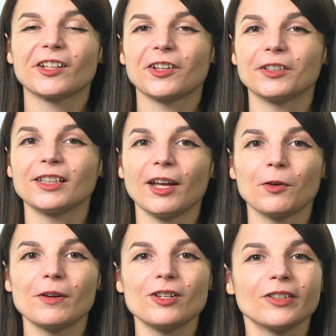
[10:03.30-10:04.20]
to learn a
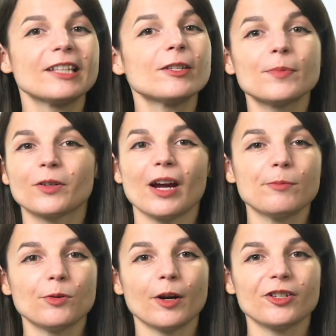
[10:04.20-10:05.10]
language, and subscribe
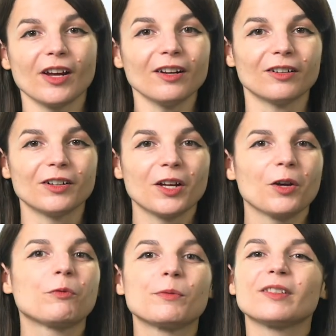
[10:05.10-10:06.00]
to our channel.
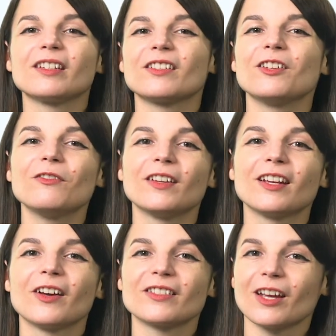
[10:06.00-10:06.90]
We release new
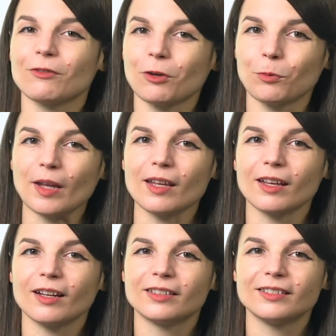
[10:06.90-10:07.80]
videos every week.
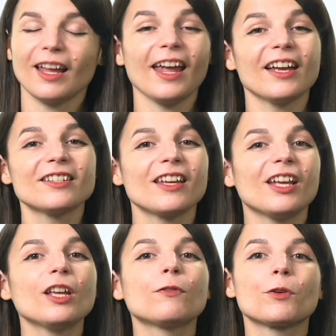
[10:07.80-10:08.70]
And
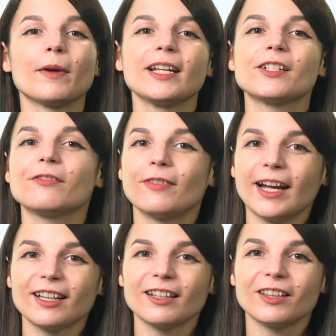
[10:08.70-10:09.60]
if you're ready to
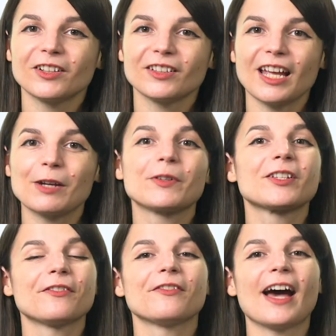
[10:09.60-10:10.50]
finally learn language
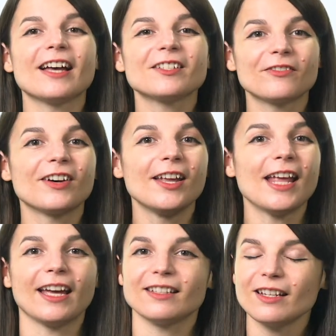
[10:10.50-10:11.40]
the fast, fun,
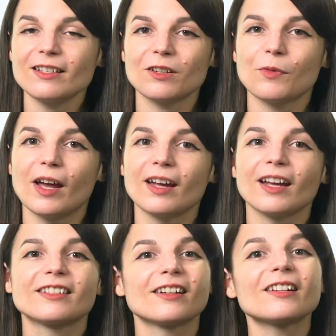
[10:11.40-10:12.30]
and easy way
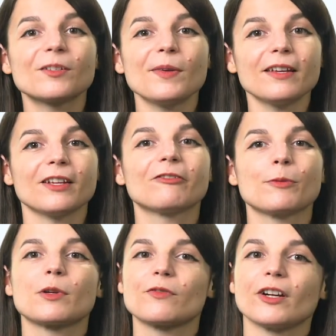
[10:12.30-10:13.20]
and start speaking
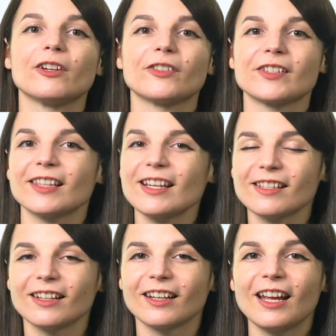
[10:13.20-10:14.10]
from your very first
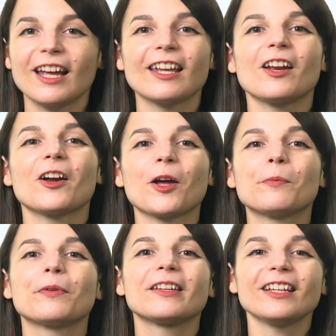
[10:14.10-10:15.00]
lesson, get our
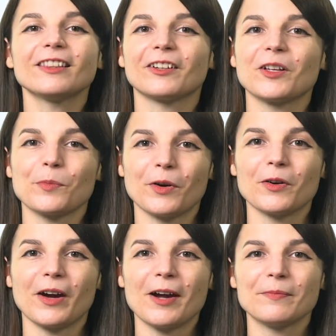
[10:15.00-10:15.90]
complete learning
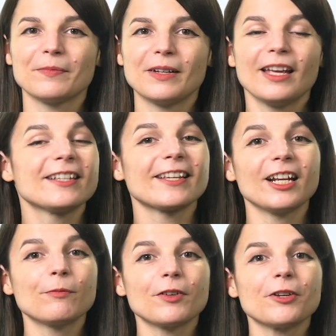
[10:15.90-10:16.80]
program. Sign
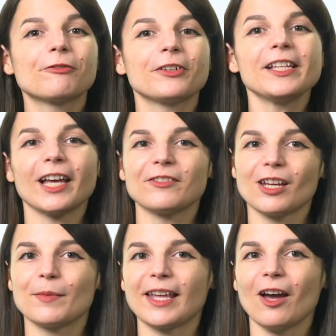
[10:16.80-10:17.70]
up for your free
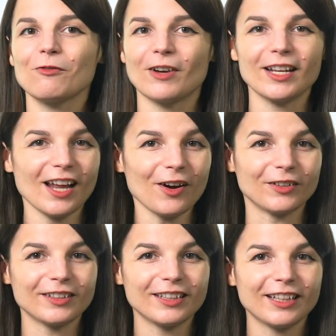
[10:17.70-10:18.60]
lifetime account right now.
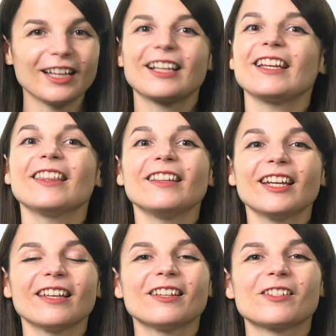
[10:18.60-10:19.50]
Click the
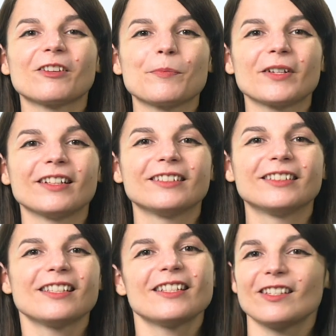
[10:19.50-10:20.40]
link in the description.
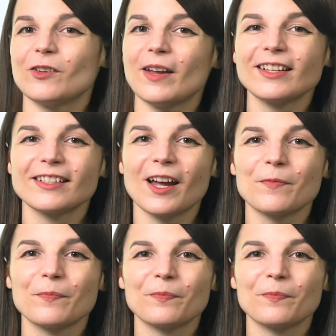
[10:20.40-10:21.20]
See you next time.